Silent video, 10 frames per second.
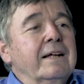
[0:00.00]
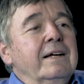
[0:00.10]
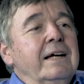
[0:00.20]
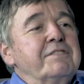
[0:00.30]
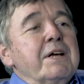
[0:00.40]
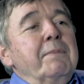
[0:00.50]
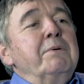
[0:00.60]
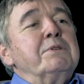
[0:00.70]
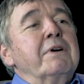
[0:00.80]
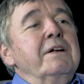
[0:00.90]
like if
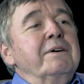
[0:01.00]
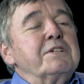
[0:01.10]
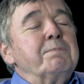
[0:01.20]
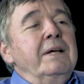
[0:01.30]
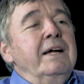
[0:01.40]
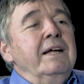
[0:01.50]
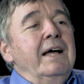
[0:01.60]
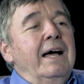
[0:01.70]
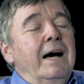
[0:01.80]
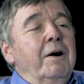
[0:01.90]
somebody was trying to explain
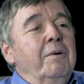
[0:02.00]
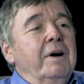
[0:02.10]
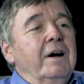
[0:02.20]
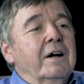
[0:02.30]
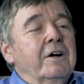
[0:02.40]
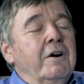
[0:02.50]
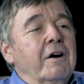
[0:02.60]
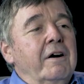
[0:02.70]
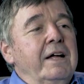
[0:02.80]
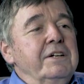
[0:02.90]
how a
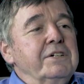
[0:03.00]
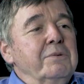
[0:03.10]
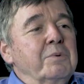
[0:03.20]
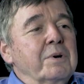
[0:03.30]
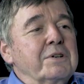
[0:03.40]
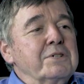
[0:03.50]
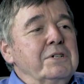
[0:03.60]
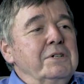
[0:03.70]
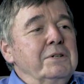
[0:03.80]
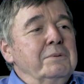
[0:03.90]
car engine works
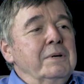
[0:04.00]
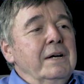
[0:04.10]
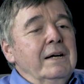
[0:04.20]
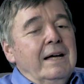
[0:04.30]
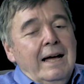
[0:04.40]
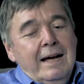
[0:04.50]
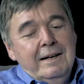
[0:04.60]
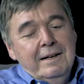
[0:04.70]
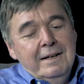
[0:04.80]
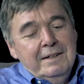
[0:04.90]
to you,
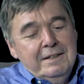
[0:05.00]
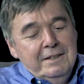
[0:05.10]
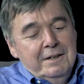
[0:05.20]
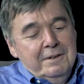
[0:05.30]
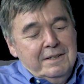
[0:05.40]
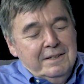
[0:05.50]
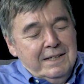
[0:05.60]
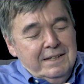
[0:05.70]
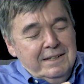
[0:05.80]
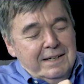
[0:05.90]
and
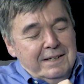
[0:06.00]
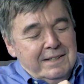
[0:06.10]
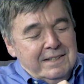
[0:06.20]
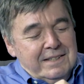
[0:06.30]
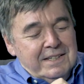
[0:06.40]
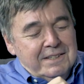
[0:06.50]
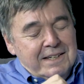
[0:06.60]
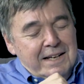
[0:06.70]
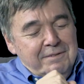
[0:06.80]
they just